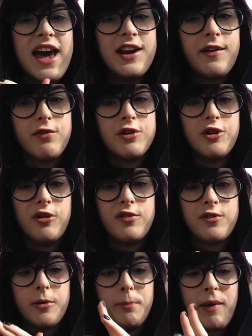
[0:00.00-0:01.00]
any of their
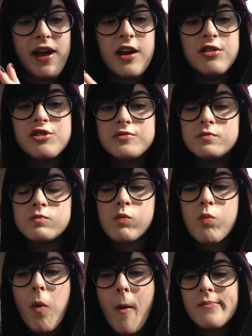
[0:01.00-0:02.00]
donuts are baked.
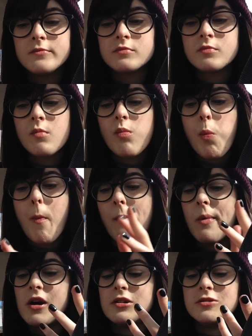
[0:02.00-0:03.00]

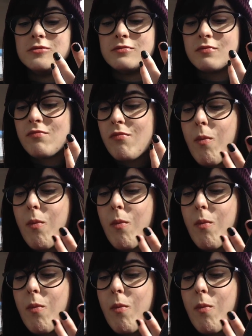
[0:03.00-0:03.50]
Um,